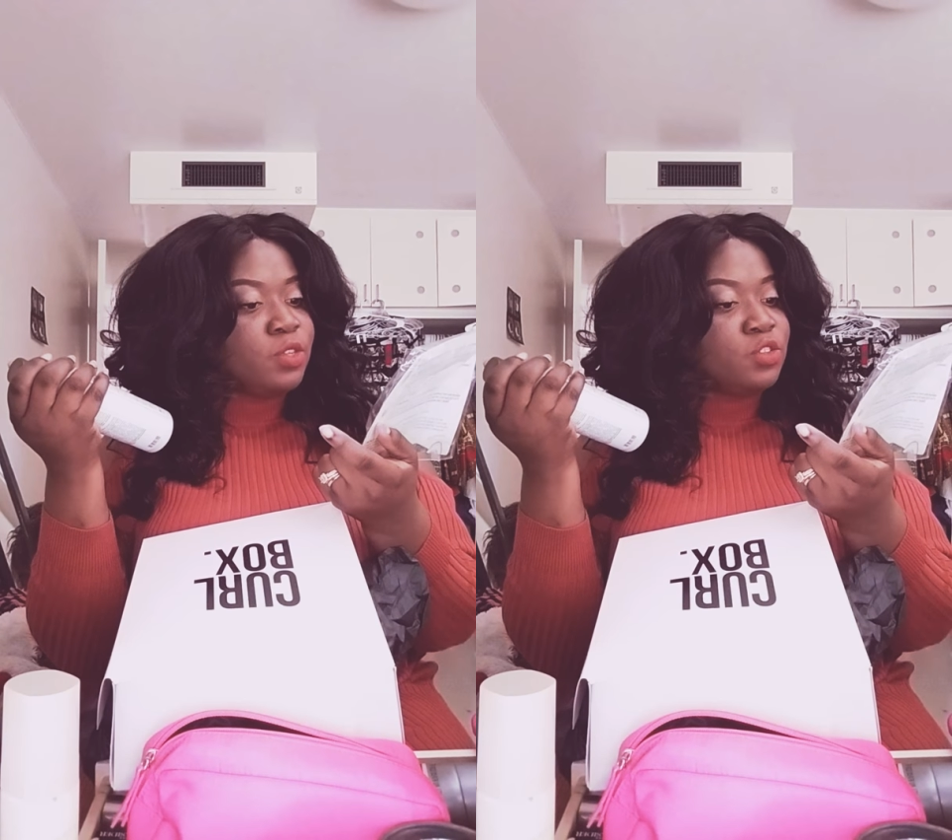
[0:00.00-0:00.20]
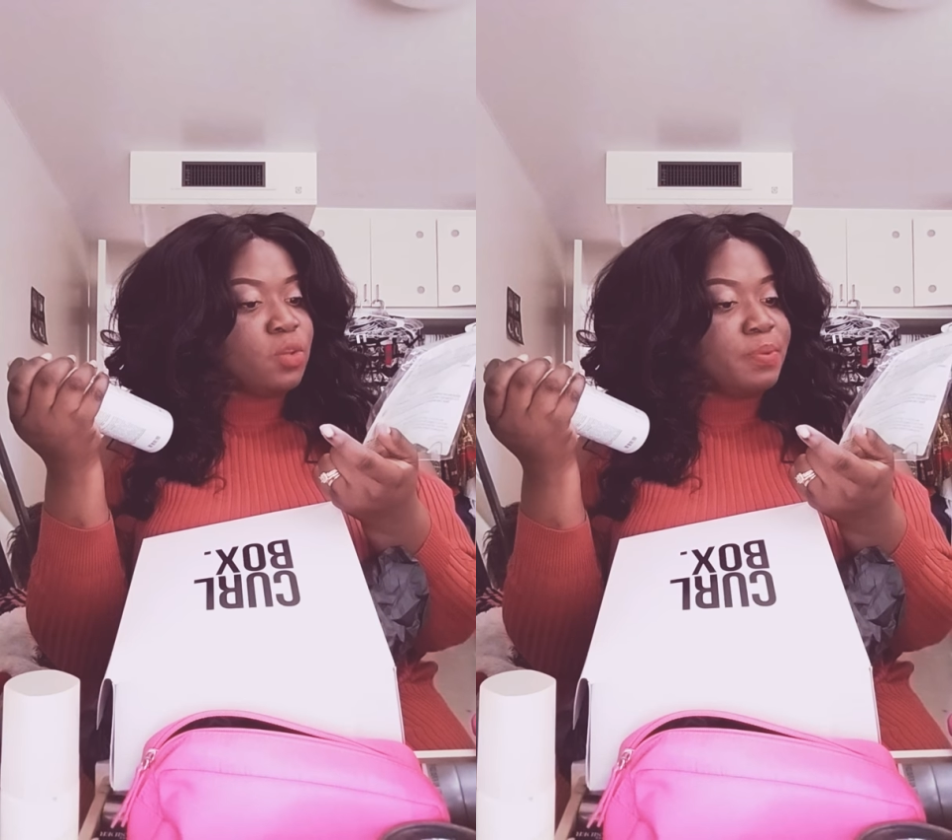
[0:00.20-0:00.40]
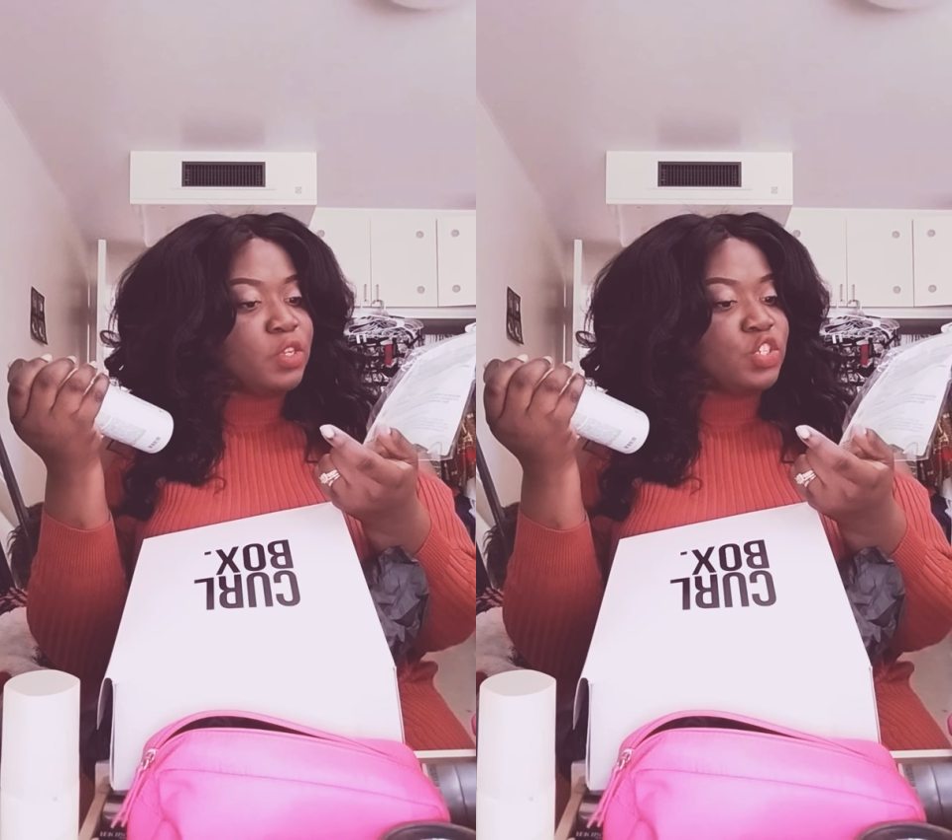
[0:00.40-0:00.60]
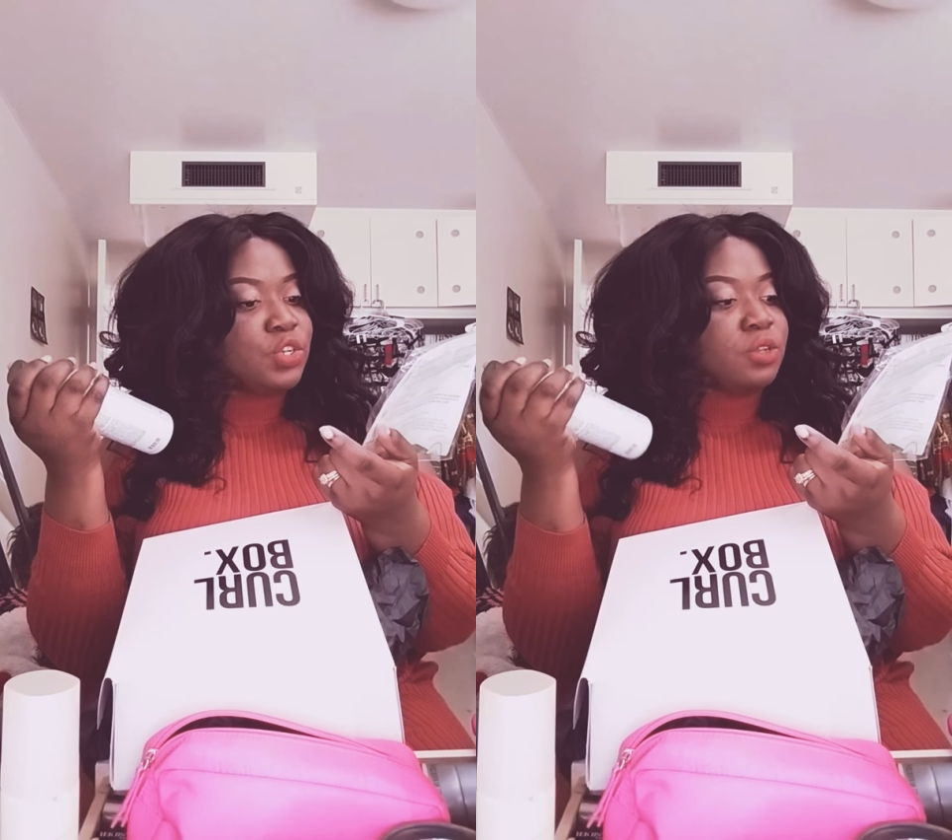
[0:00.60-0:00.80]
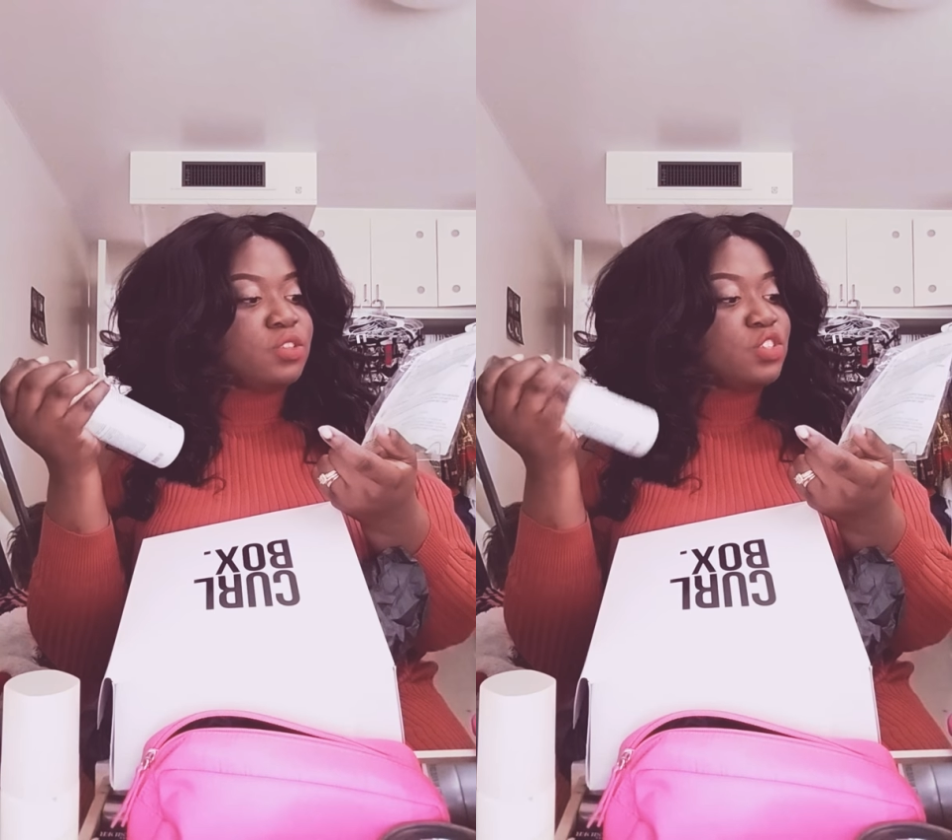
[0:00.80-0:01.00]
So be
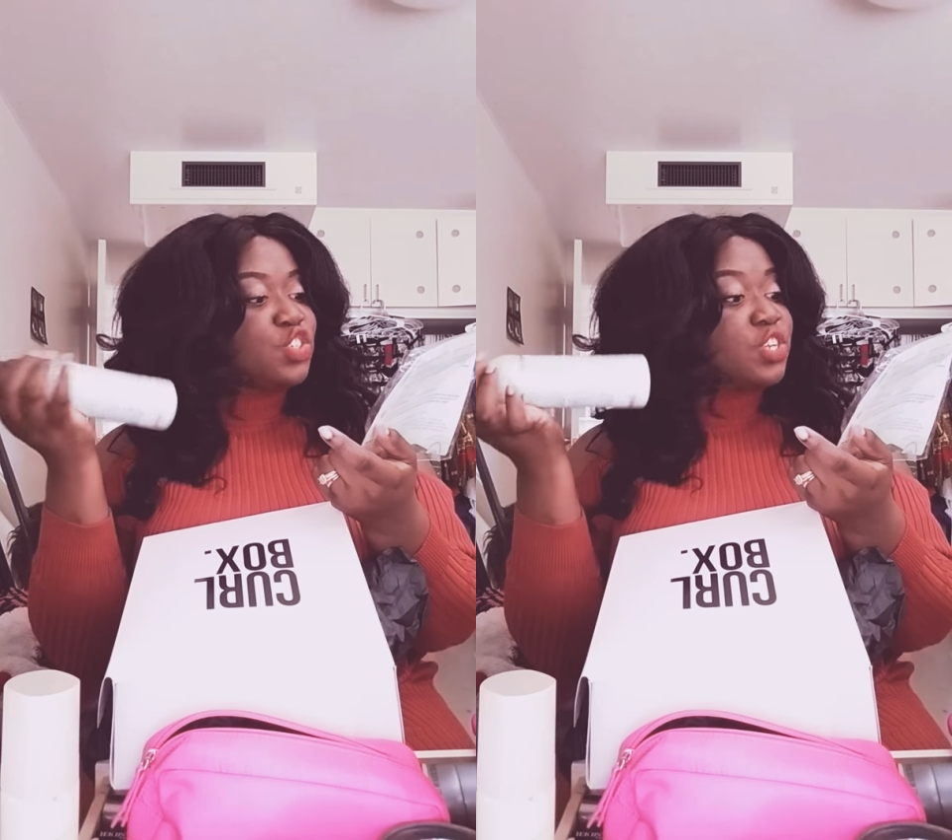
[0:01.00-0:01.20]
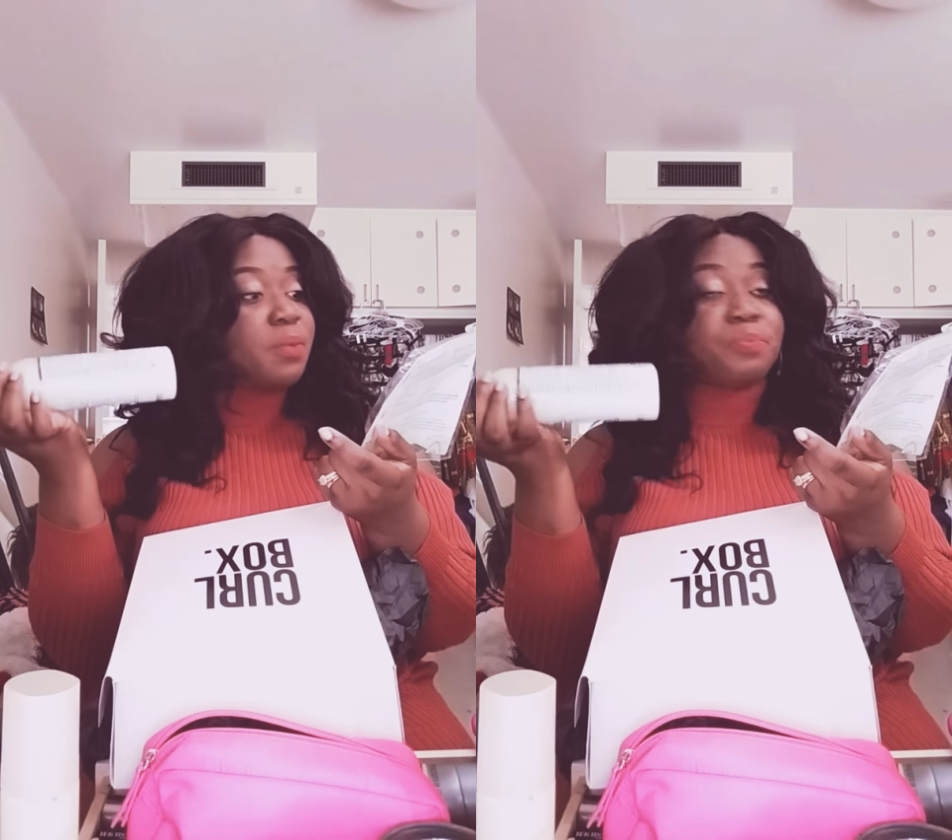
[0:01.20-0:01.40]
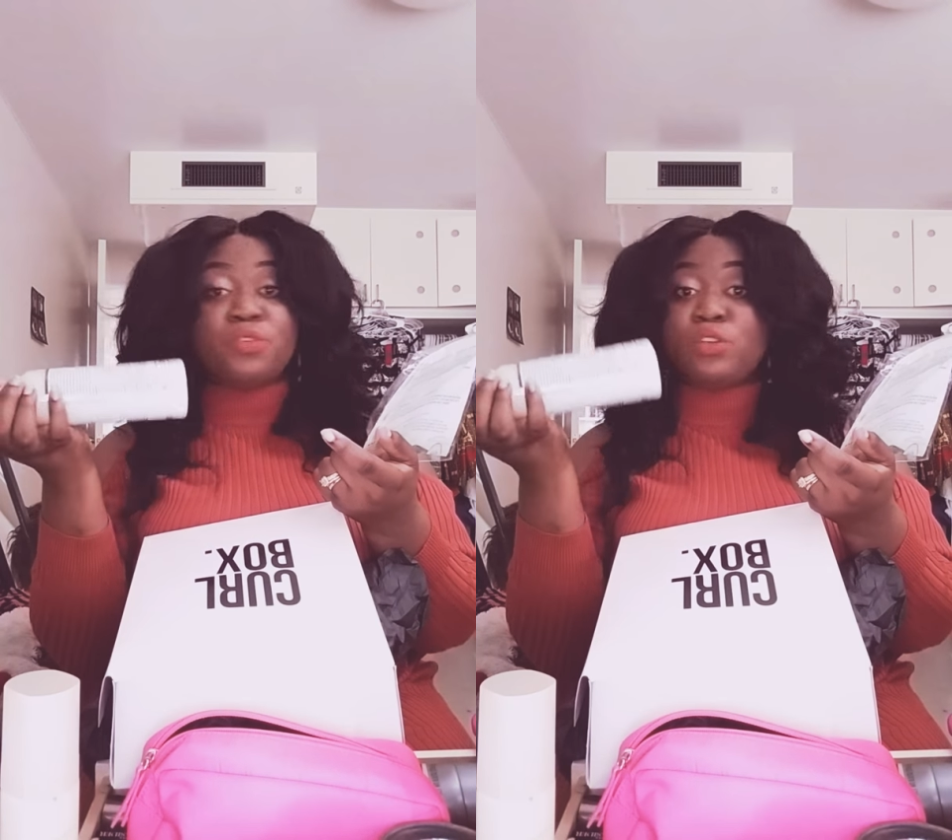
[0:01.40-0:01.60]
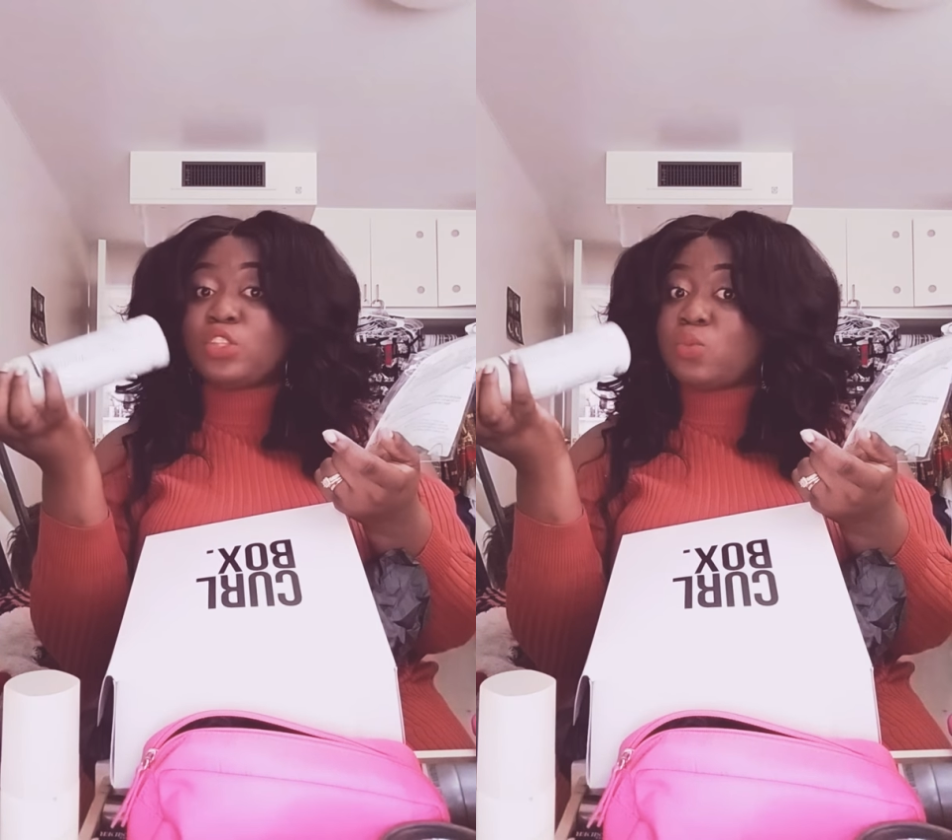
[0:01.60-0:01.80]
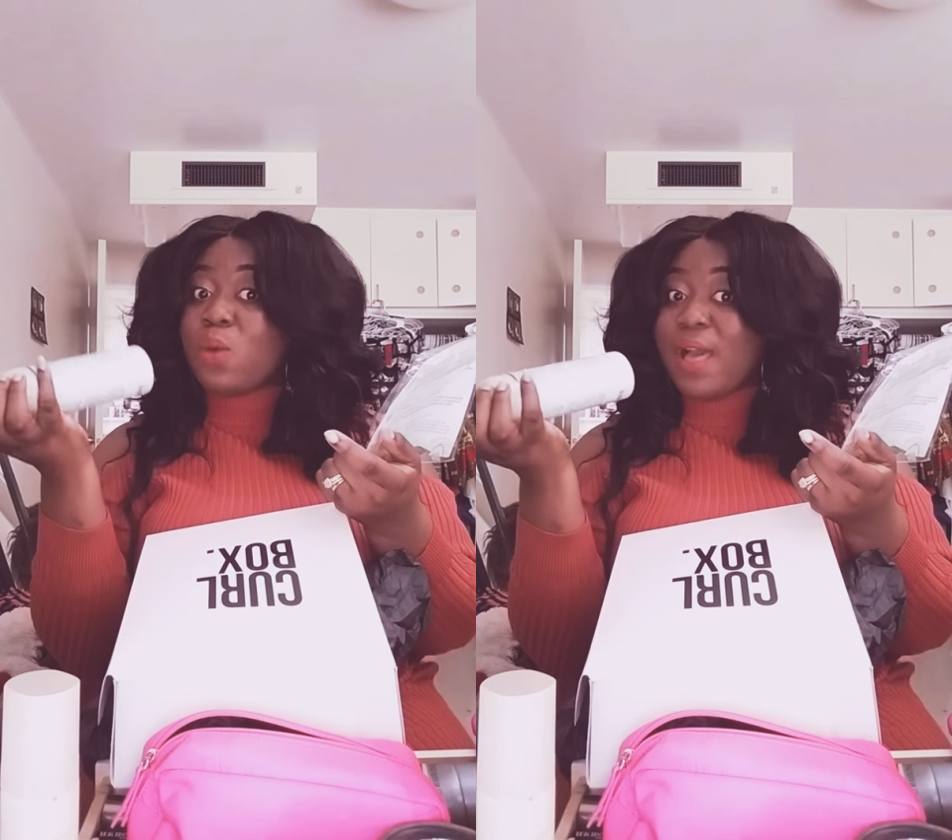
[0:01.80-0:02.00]
sure to shampoo
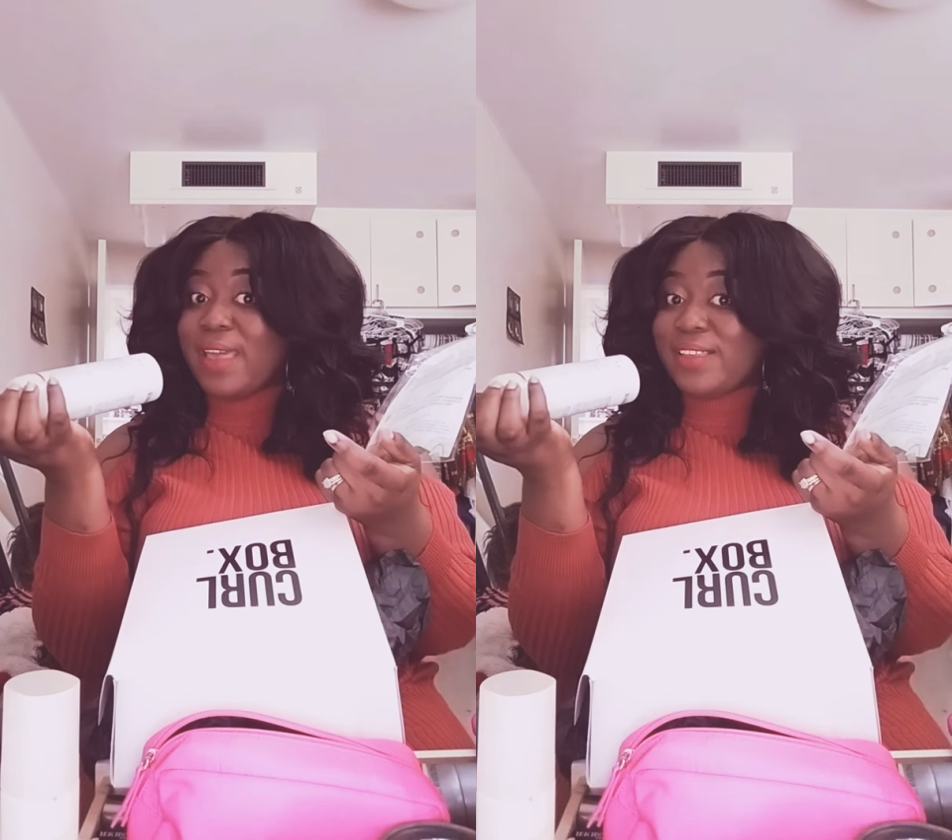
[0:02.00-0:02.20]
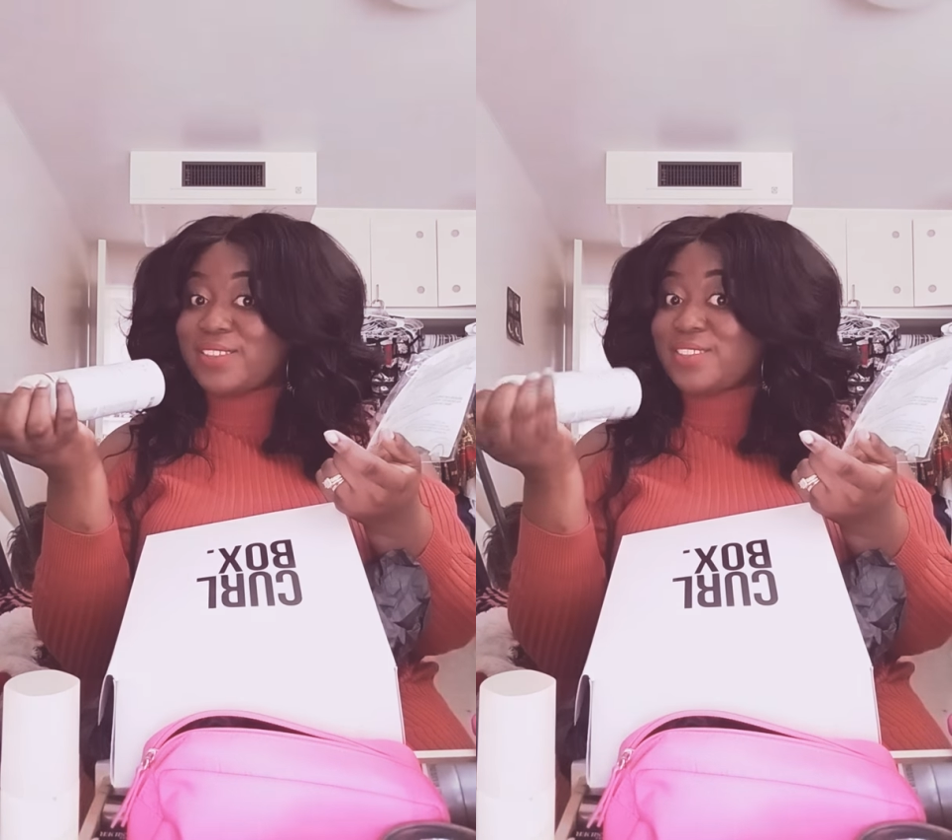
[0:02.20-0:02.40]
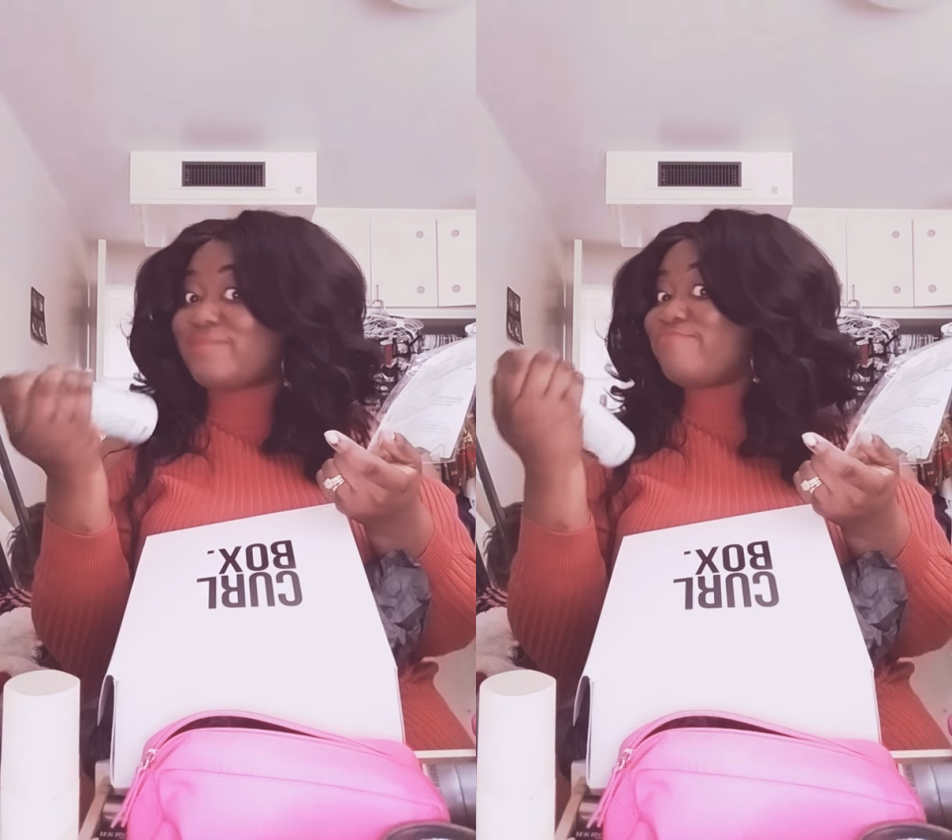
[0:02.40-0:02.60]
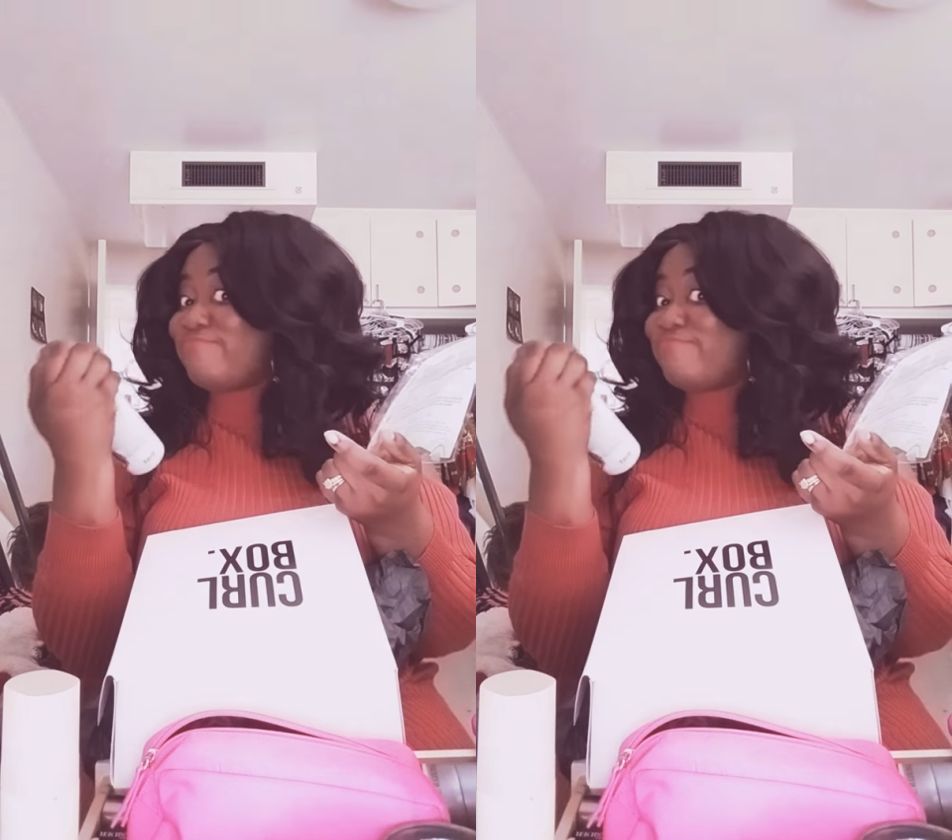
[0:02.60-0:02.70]
twice.